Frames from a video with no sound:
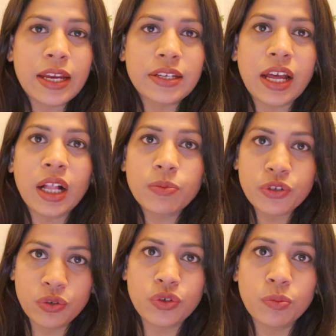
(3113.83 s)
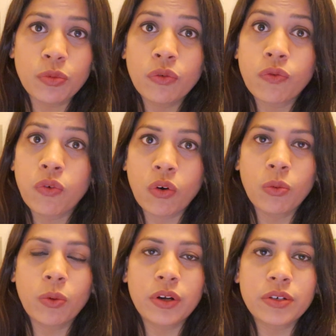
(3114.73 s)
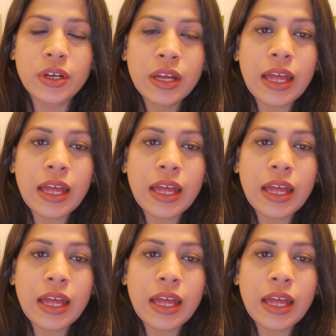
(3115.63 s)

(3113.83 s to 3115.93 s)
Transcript: it helps you to move forward,